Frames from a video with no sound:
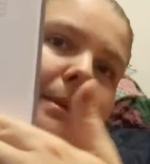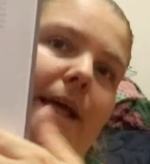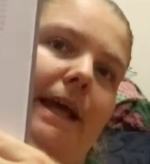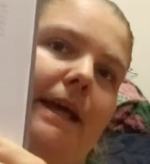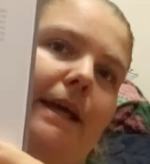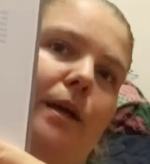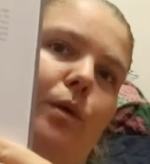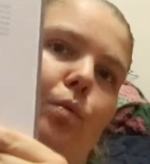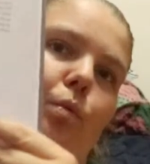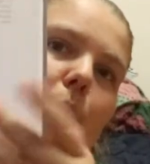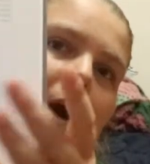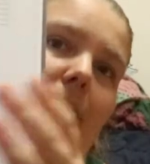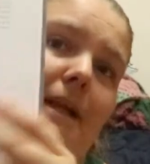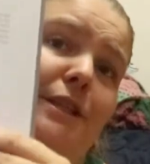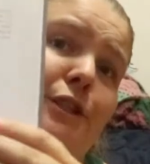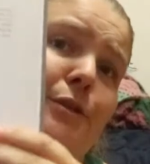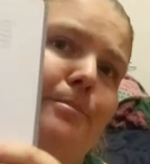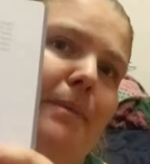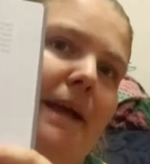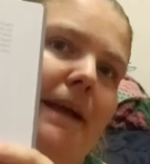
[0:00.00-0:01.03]
blank white
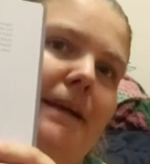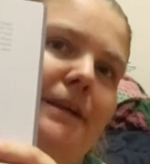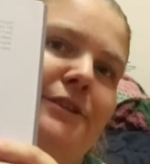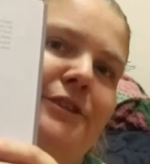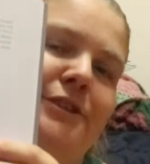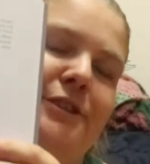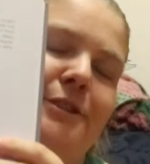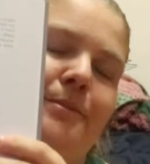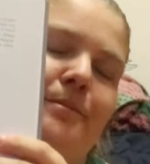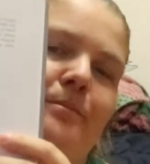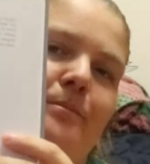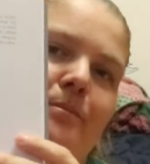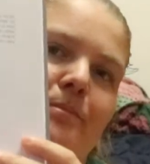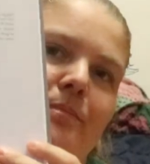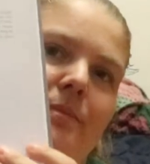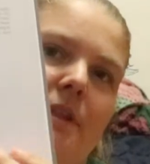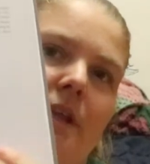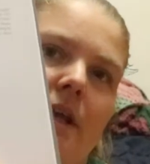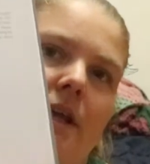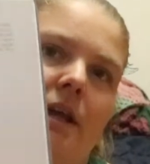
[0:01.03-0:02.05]
space,
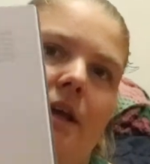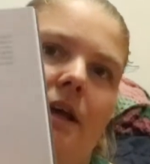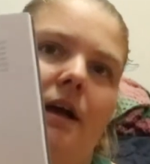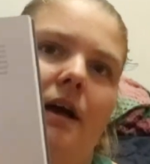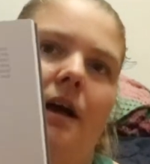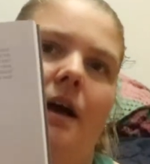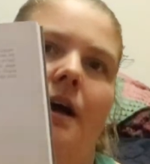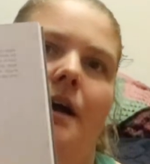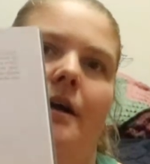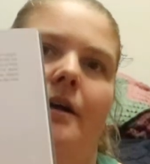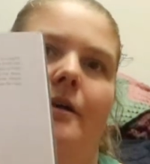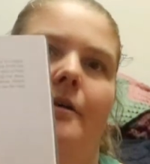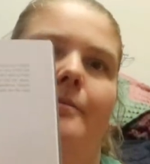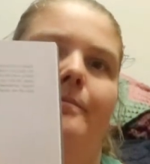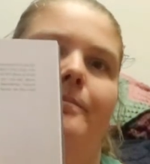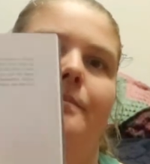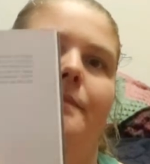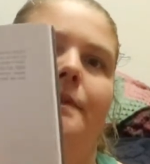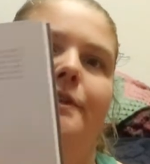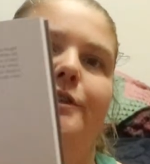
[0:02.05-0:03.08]
um,